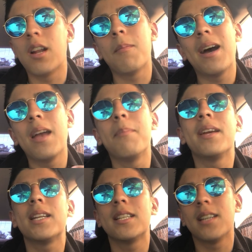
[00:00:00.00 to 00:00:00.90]
what are my
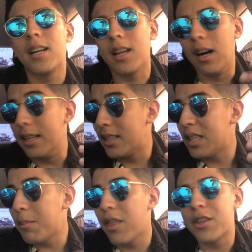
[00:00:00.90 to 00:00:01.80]
opinions on
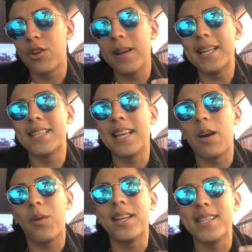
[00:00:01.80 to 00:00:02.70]
some of the trades
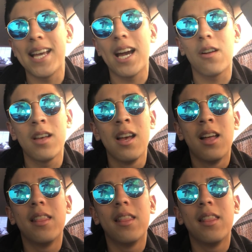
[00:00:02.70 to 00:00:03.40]
that went down